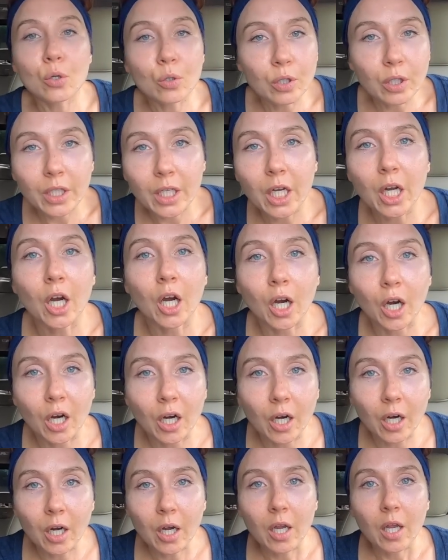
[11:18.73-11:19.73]

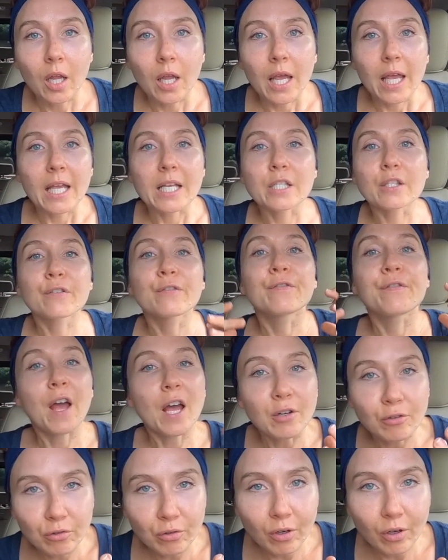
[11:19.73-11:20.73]
nuclear is
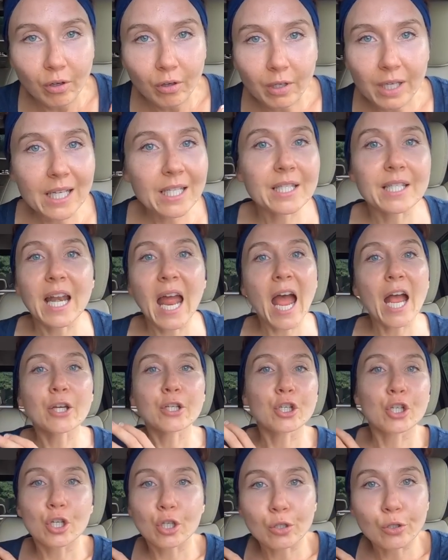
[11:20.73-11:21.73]
federal, is
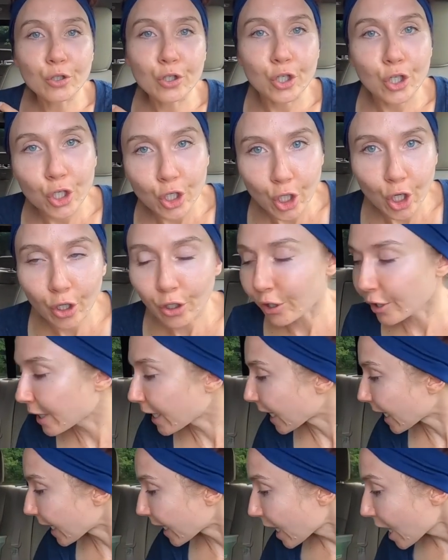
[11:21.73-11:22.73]
national
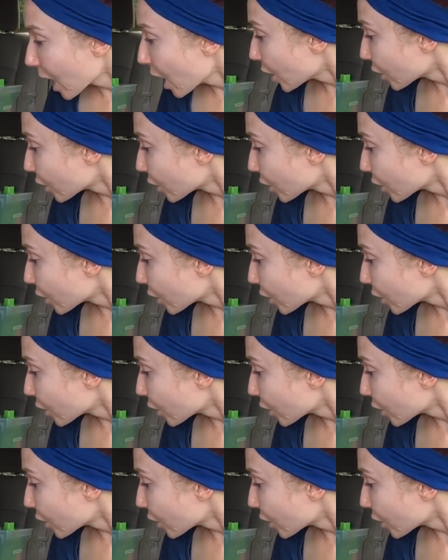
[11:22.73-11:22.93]
security.